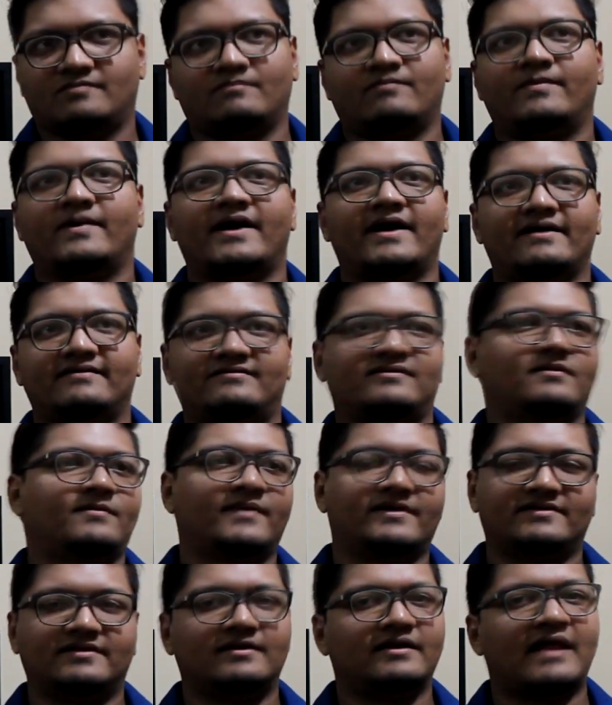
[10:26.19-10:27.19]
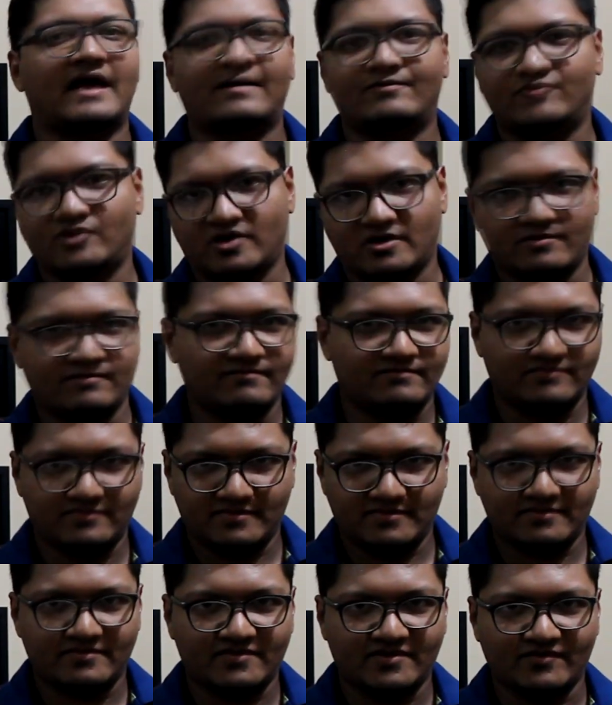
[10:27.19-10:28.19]
buy some other laptop.
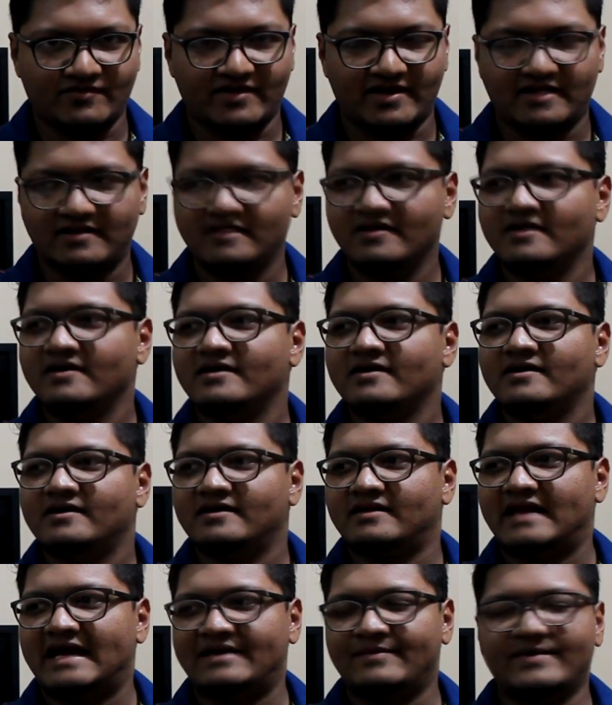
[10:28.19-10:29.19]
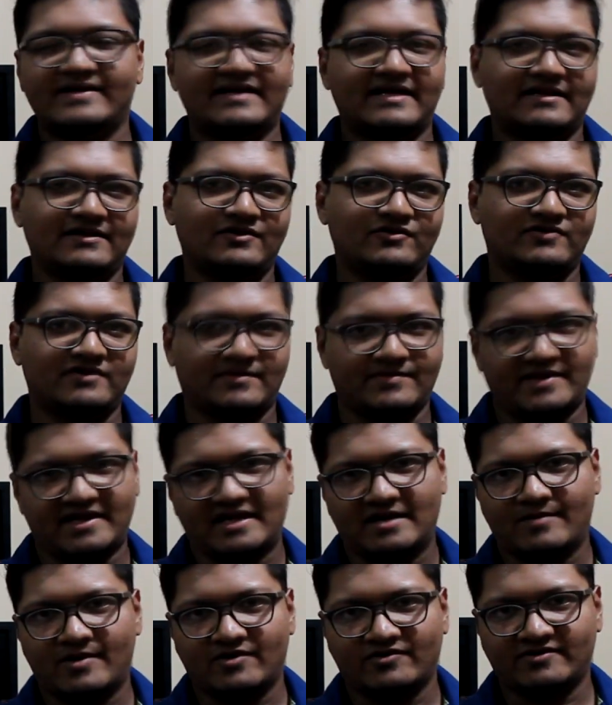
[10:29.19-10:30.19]
Well, let me tell you
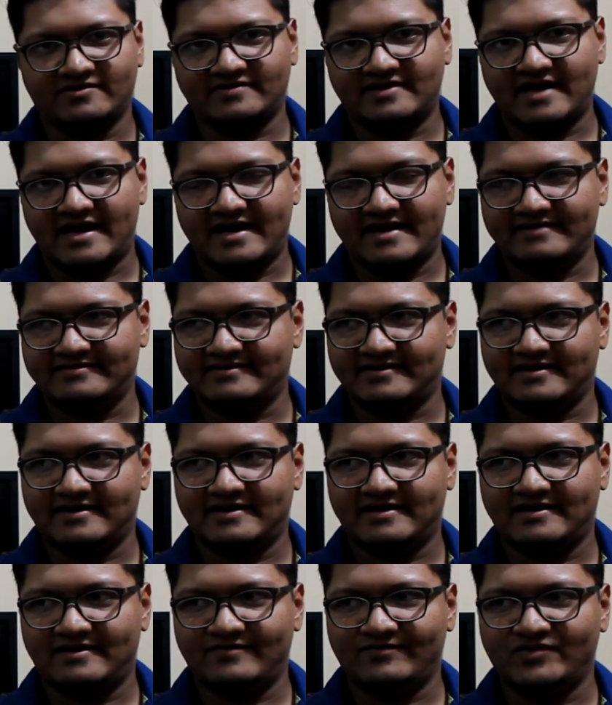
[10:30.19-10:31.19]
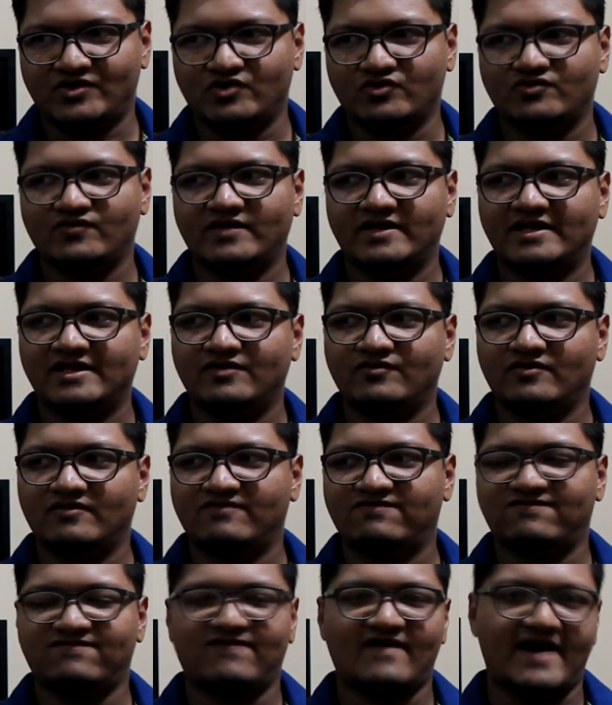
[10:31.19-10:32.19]
something about this, guys. Usually you will
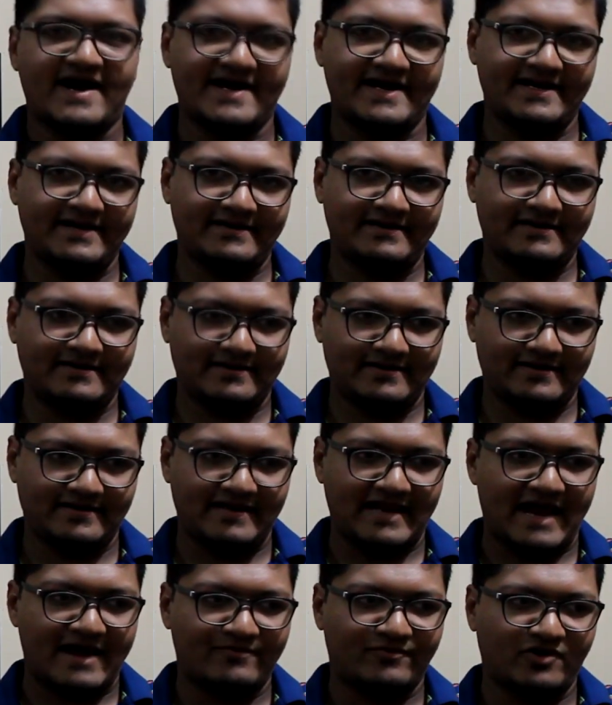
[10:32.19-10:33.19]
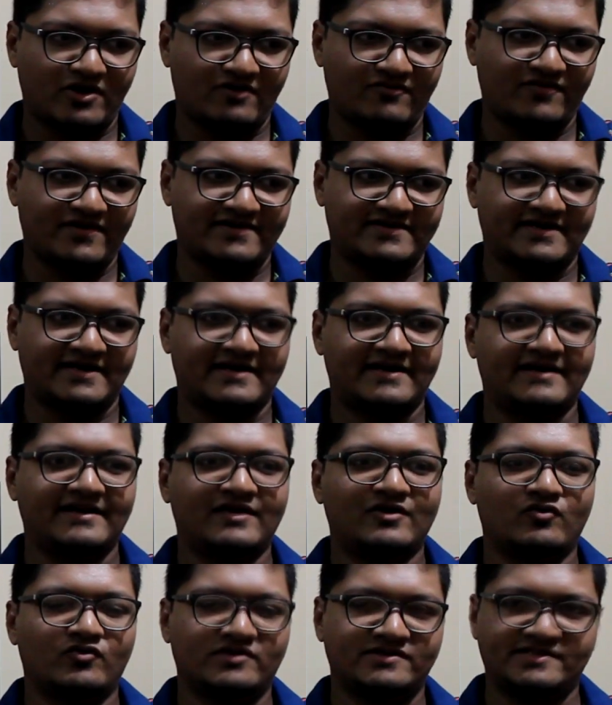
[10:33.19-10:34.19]
find laptop which are
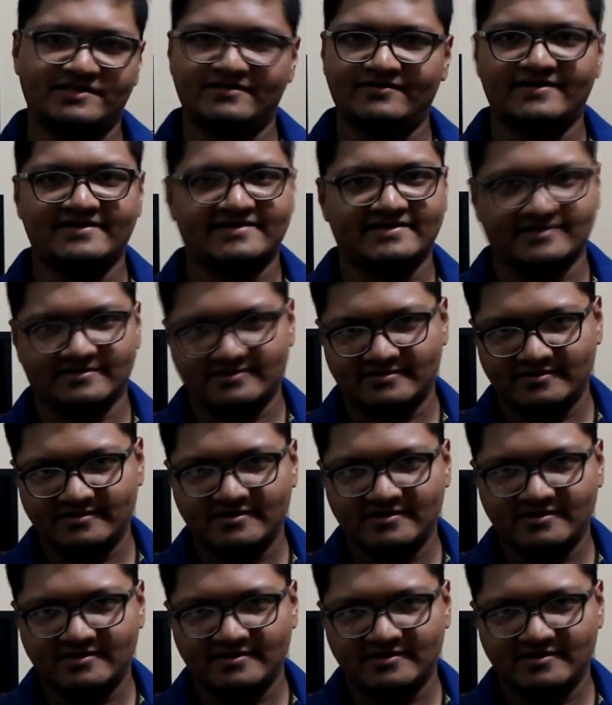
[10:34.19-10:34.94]
newer generation